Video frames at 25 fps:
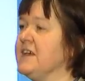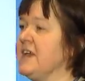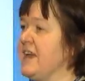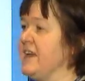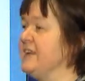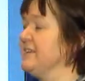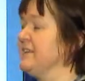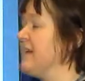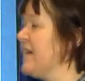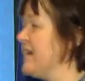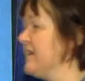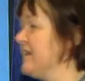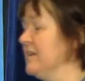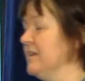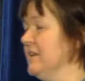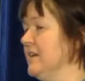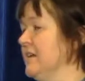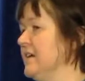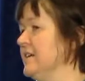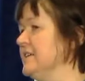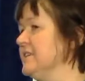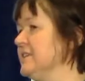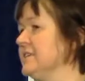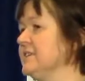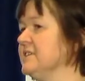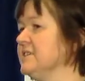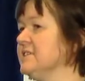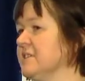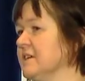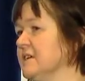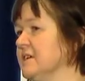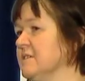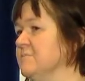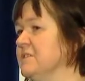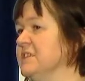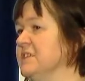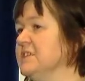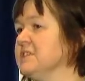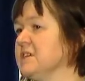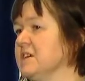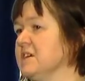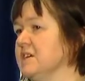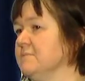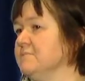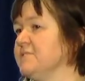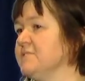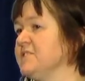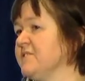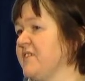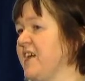It analyzes them in
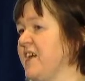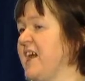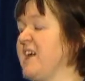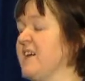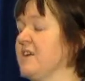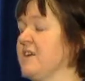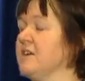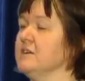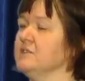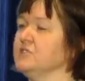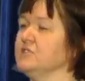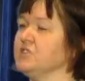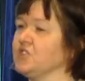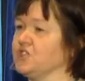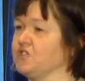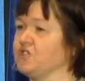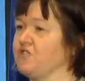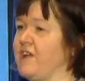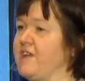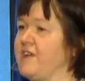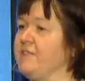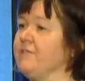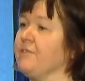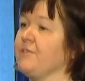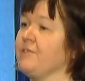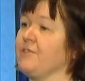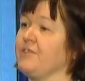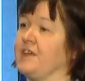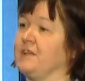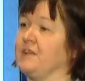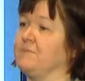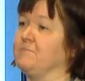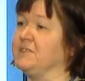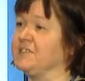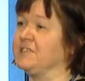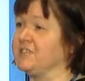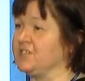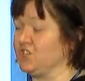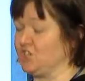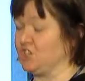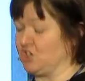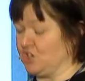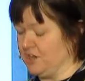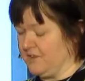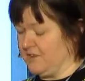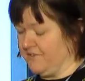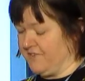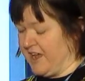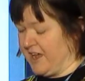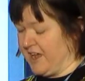terms of echo strength and
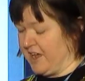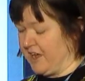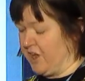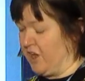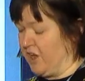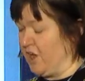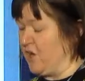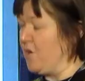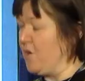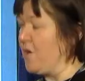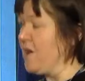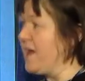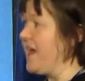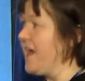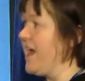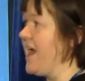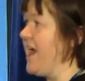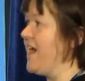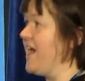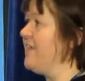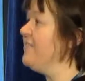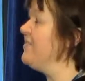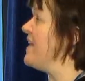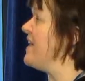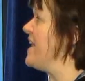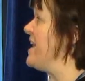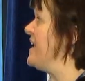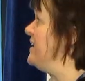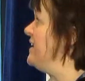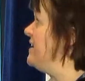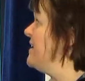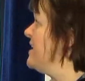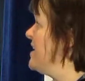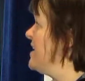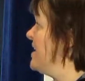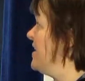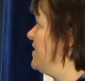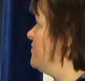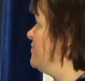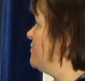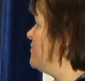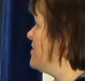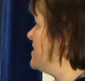position of echo, and then in